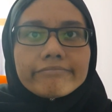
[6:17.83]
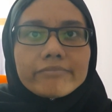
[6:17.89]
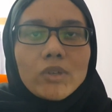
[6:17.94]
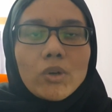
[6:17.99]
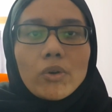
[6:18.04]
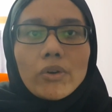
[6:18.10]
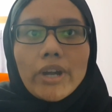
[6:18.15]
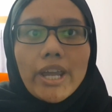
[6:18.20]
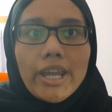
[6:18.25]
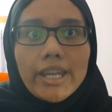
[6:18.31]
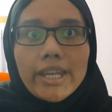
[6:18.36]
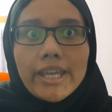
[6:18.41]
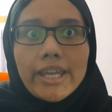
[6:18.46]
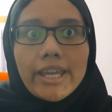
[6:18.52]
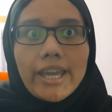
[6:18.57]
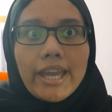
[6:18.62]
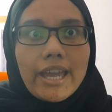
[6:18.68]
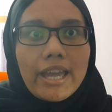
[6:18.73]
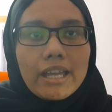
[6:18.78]
or
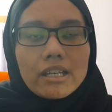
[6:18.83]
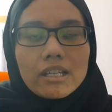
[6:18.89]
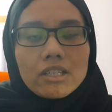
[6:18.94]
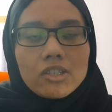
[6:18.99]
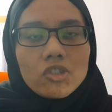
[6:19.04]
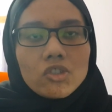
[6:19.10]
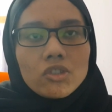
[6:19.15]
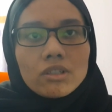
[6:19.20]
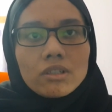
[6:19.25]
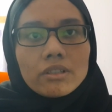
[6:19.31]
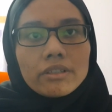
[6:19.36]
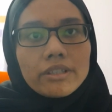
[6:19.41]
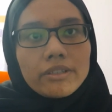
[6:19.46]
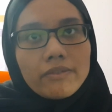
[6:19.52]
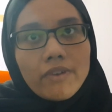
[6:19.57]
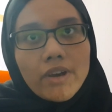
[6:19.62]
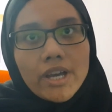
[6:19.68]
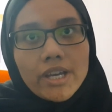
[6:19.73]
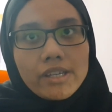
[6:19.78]
any digital
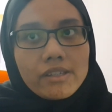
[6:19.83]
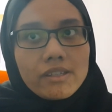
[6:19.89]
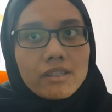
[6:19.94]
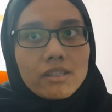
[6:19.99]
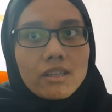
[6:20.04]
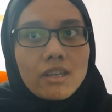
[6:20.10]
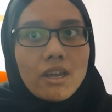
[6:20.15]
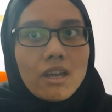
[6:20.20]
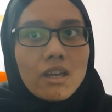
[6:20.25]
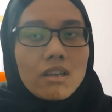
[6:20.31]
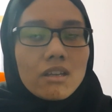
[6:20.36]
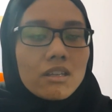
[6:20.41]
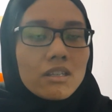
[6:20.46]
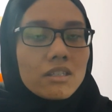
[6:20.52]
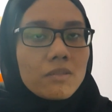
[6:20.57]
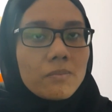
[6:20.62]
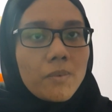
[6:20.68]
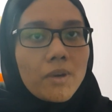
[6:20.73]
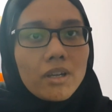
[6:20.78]
device
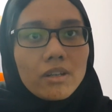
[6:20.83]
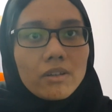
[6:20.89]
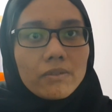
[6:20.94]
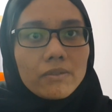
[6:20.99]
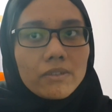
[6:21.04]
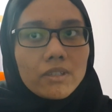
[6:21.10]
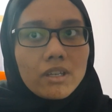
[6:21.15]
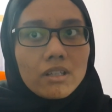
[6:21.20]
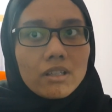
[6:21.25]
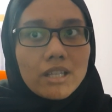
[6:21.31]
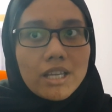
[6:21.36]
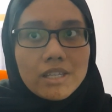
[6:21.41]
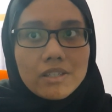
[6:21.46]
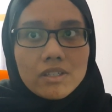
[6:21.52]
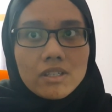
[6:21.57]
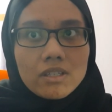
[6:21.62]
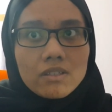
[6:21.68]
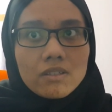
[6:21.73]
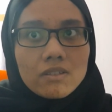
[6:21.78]
as part of their
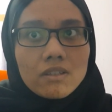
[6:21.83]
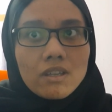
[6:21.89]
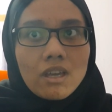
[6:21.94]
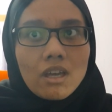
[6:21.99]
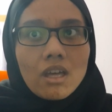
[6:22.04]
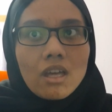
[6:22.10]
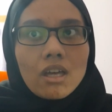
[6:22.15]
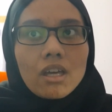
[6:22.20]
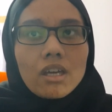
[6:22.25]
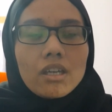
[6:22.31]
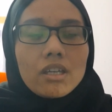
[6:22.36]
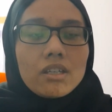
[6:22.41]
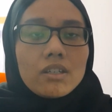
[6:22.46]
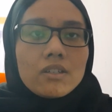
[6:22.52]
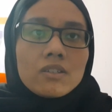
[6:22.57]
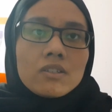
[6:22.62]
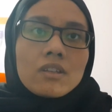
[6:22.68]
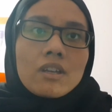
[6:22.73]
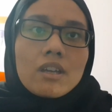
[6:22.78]
lessons, it
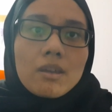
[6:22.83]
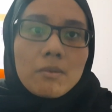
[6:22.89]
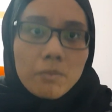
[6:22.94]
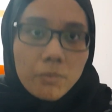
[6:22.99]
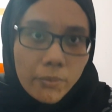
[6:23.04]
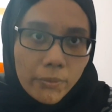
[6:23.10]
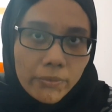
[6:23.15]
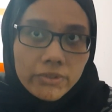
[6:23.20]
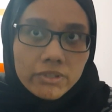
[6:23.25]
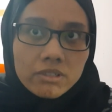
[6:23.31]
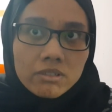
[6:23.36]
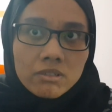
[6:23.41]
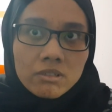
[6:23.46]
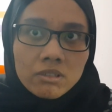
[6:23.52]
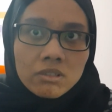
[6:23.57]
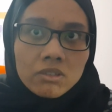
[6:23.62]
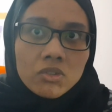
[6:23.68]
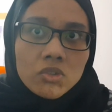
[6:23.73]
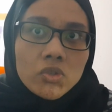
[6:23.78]
is
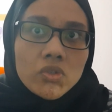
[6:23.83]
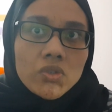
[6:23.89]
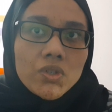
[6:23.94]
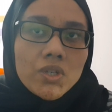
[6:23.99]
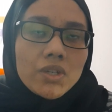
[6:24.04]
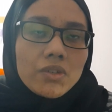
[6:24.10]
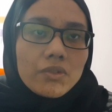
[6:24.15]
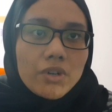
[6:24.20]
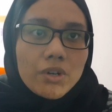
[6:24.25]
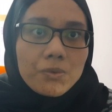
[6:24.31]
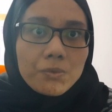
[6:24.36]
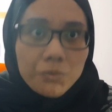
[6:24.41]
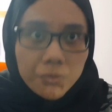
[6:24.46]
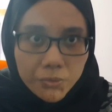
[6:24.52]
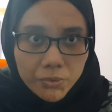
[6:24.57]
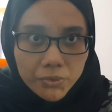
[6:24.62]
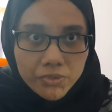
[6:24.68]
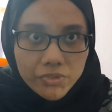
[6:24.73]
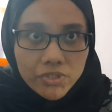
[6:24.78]
important to set ground
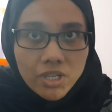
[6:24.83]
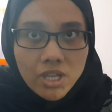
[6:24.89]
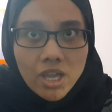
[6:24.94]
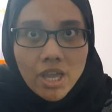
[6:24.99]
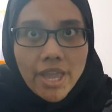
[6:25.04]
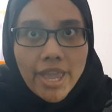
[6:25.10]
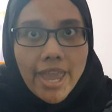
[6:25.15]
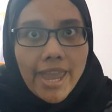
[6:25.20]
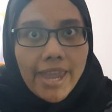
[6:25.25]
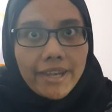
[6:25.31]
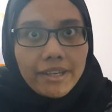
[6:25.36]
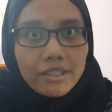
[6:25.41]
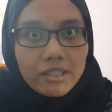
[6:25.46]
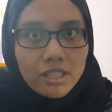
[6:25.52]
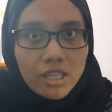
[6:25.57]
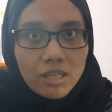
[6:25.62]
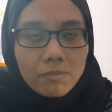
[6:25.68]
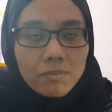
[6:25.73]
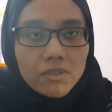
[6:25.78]
rules and
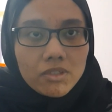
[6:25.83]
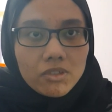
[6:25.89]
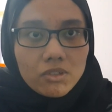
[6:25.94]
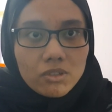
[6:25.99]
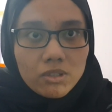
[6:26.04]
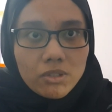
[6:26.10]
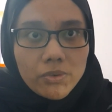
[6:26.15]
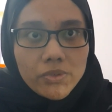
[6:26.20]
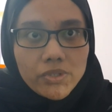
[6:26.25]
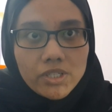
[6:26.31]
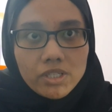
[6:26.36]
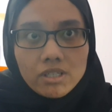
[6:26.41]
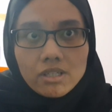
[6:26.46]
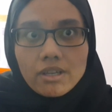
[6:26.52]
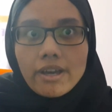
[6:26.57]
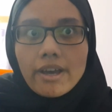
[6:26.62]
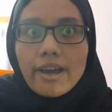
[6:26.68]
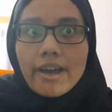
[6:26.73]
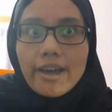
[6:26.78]
keep a closer
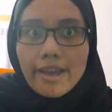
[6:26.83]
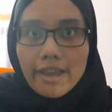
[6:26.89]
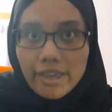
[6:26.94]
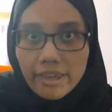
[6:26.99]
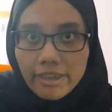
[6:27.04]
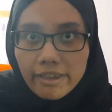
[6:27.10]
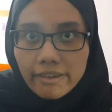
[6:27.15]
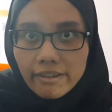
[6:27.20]
eye